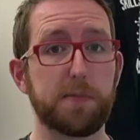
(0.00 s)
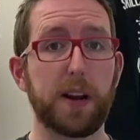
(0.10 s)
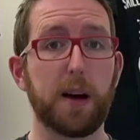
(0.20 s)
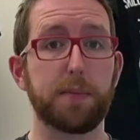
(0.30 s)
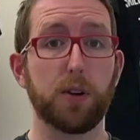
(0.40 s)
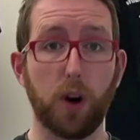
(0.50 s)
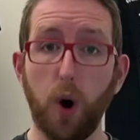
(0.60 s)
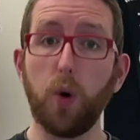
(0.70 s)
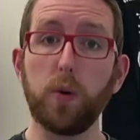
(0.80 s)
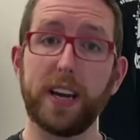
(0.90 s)
spin up your
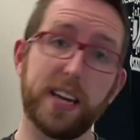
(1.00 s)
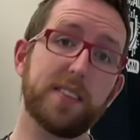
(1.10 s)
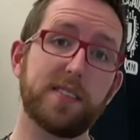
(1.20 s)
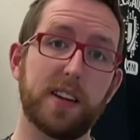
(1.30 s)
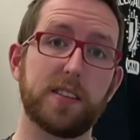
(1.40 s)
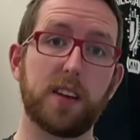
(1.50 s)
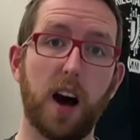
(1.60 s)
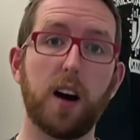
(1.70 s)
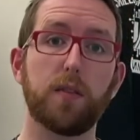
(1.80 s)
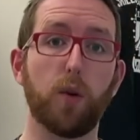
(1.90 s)
own instance
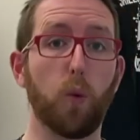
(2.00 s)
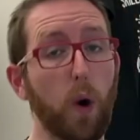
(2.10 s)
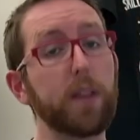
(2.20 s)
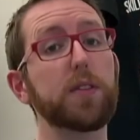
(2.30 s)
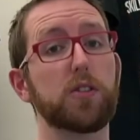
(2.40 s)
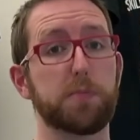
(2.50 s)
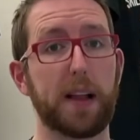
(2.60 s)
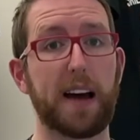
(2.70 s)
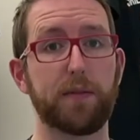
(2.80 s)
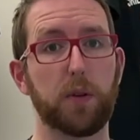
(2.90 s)
of one of those
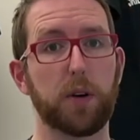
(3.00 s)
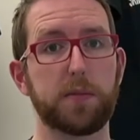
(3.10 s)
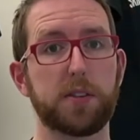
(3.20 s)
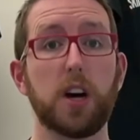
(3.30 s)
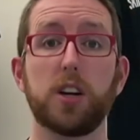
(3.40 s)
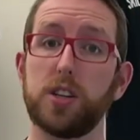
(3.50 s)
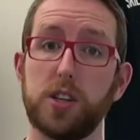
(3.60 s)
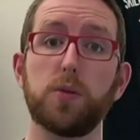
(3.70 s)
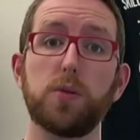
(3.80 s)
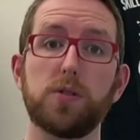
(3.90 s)
platforms to
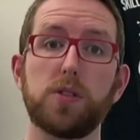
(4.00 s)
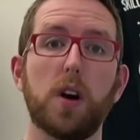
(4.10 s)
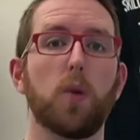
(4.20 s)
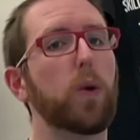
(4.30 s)
use